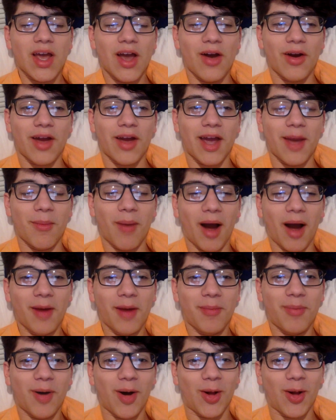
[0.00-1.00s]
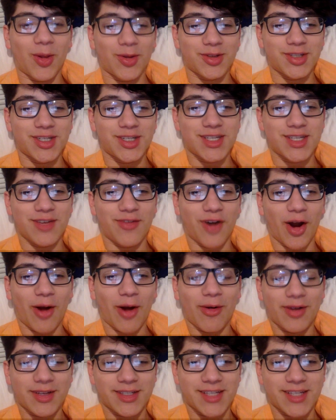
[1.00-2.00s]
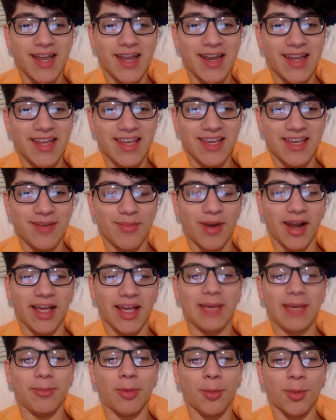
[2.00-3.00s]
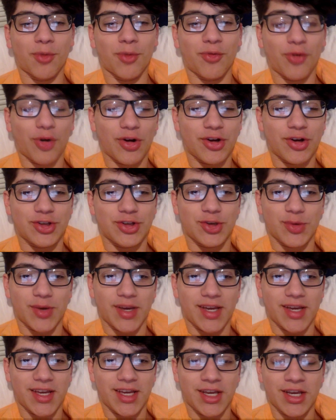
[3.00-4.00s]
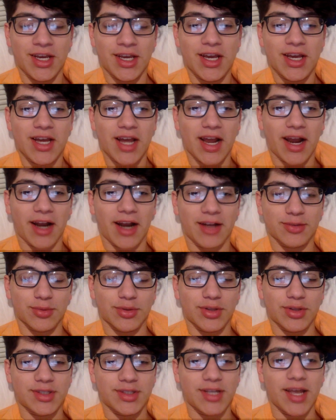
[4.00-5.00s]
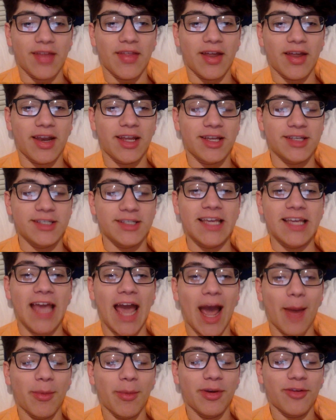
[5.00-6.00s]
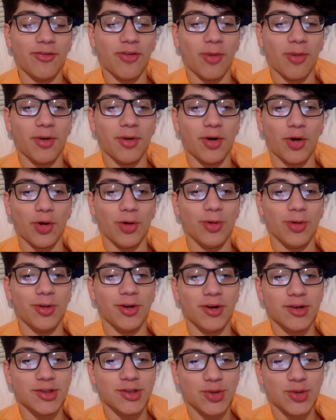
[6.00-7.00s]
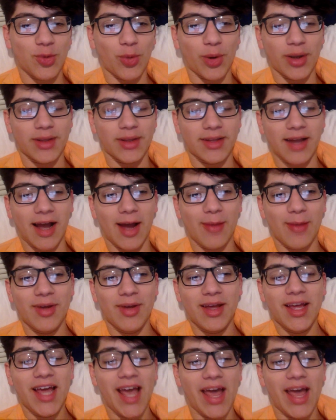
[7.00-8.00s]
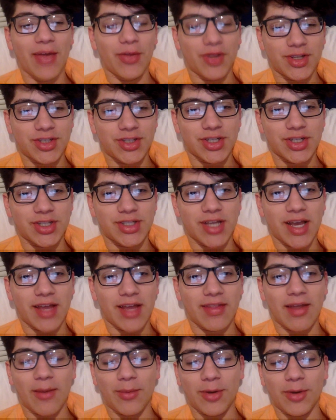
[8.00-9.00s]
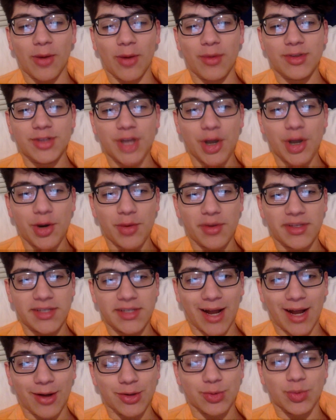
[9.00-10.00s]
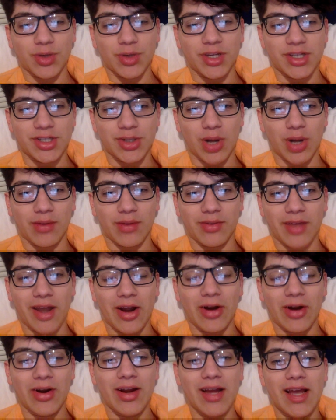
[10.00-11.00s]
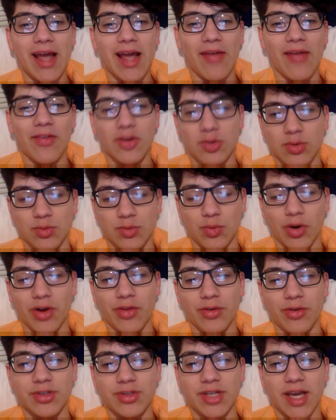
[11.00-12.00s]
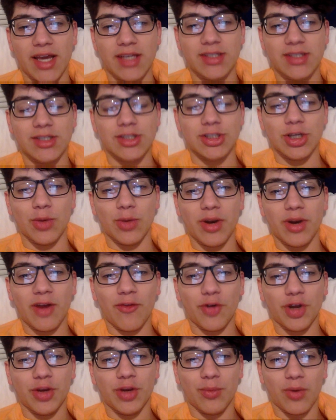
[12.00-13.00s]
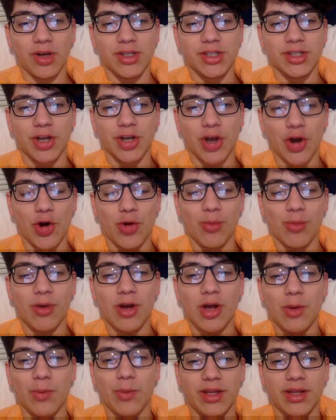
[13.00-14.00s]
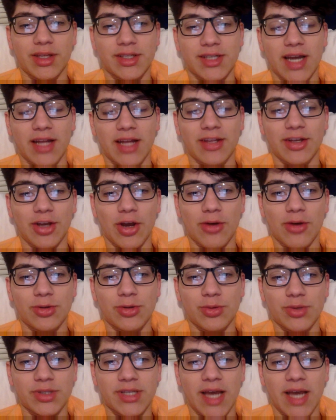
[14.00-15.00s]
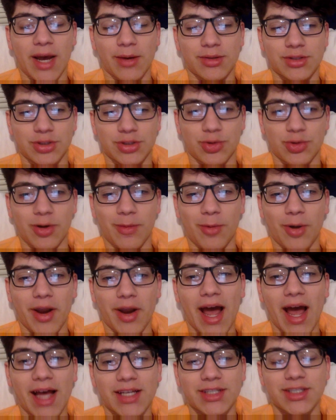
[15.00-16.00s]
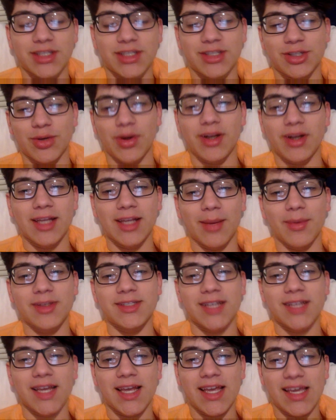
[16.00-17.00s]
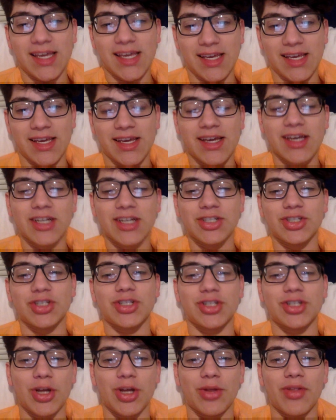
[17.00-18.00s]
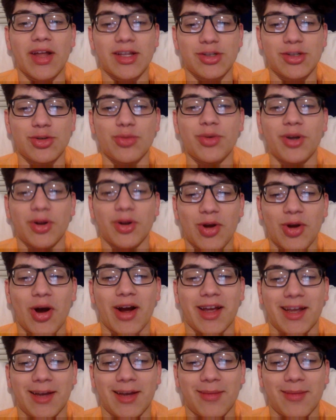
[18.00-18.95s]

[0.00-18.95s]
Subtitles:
Okay, my apologies if I already said he, but I keep on referring to a he, and I just want to say that he is Gabby from an earlier story time. And let's just say that we always go to his house when he's not there, and this was one of those cases. So whenever he wasn't home, we decided to go to his house and trip on acid. So anytime I say he, just know that's who we are talking